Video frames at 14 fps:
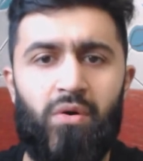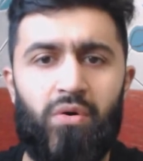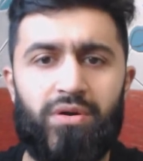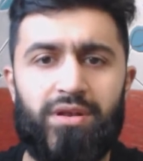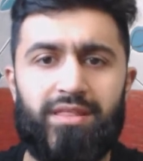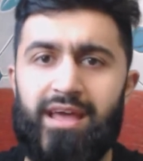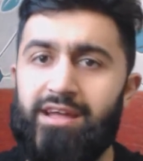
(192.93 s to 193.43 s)

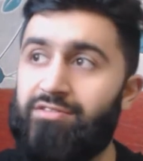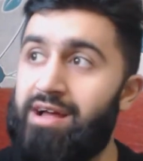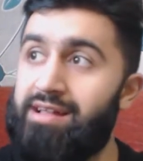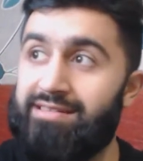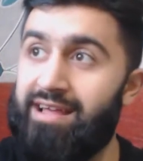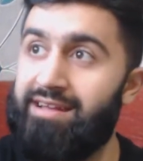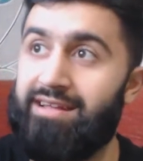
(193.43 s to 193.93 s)
Or do they
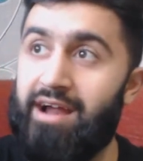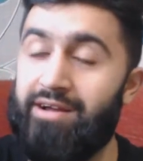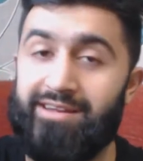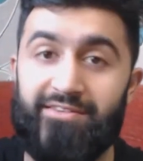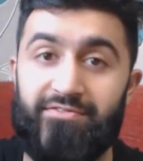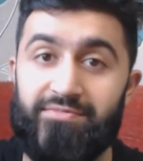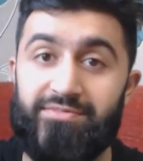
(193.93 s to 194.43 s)
translate
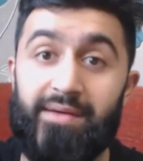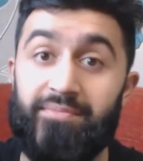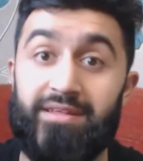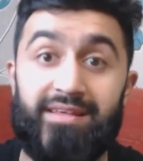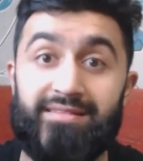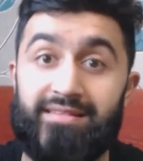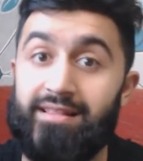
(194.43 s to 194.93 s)
directly from
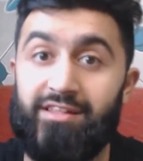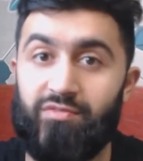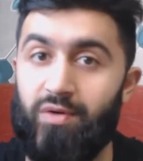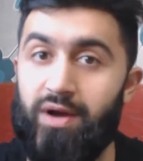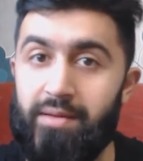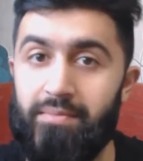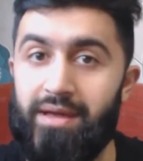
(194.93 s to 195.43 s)
Japanese and
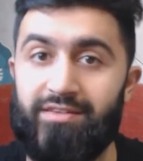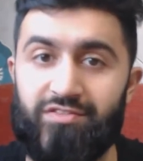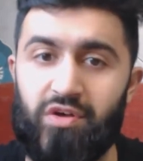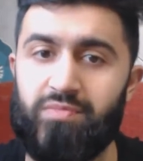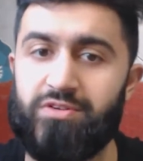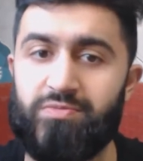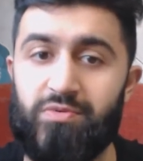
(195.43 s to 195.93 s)
that's why it
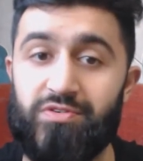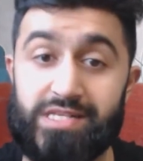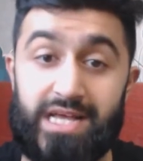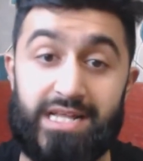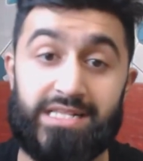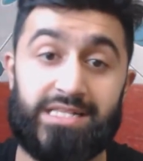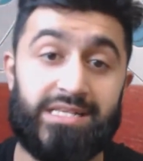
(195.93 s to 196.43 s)
makes so much more
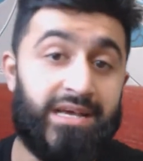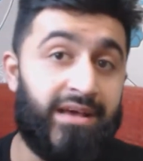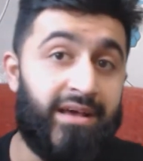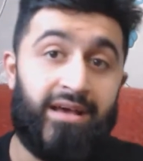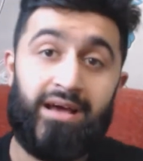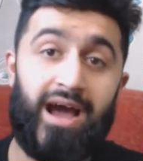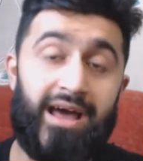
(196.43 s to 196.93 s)
sense?
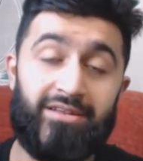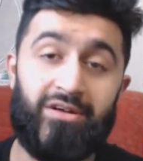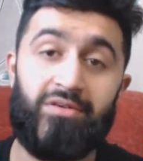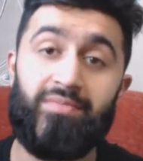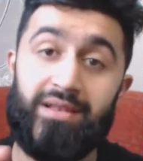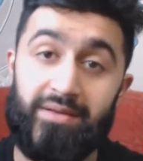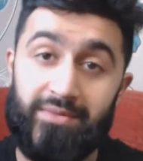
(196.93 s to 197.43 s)
I don't
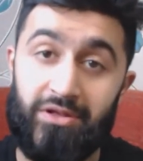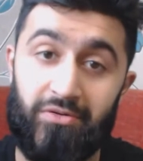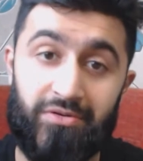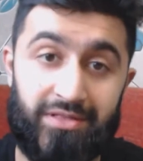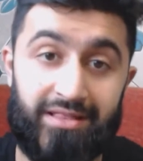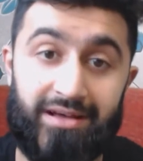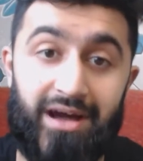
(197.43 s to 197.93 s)
know, but let me
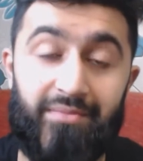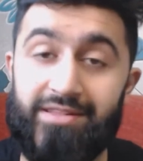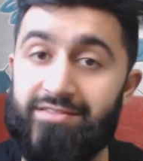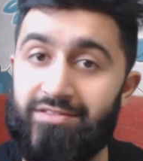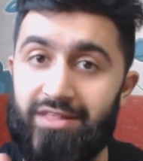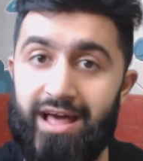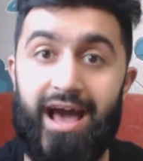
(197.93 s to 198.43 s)
know in the
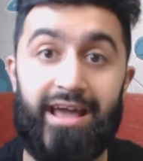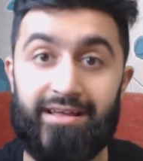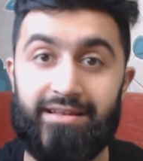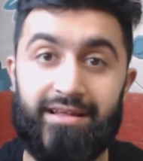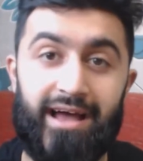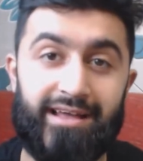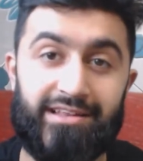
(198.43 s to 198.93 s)
comments so that I
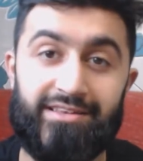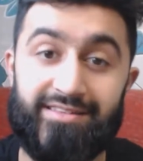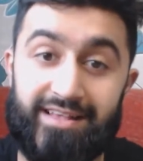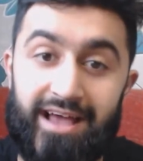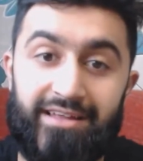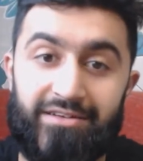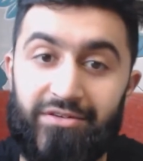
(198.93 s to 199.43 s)
can I can
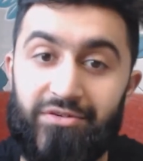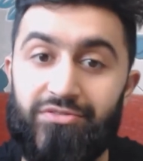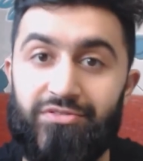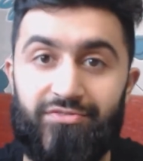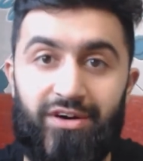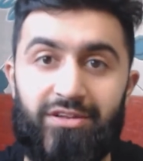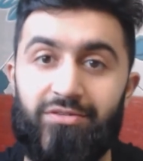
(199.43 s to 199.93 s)
decide on who
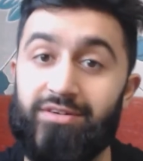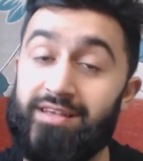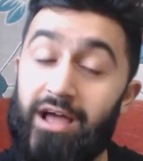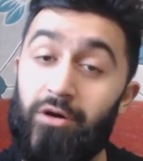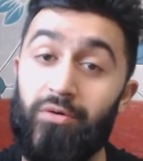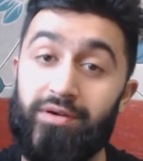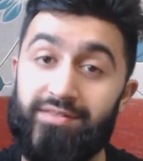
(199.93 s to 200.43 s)
to follow because
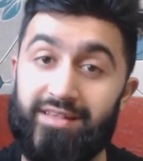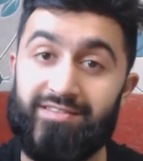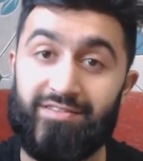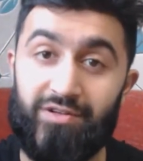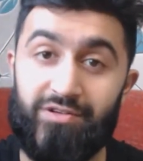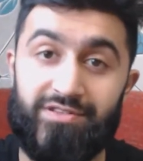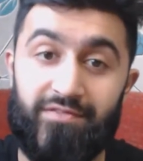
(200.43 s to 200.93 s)
I always
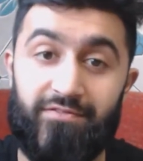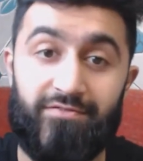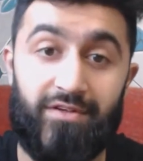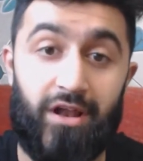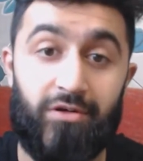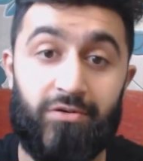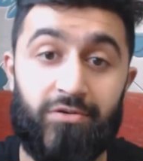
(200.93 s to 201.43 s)
exclusively
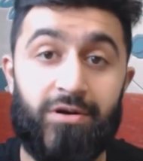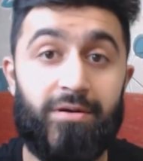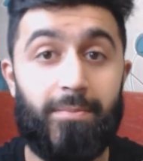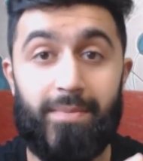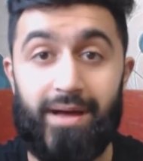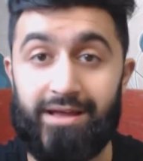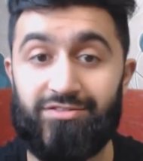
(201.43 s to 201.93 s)
follow
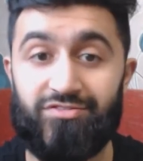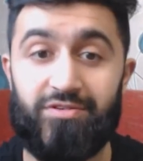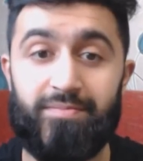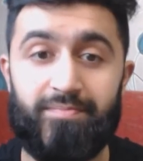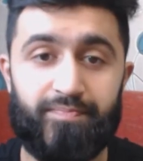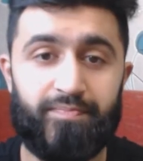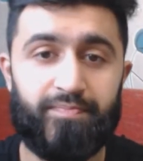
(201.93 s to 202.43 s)
manga
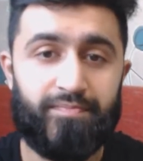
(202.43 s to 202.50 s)
stream.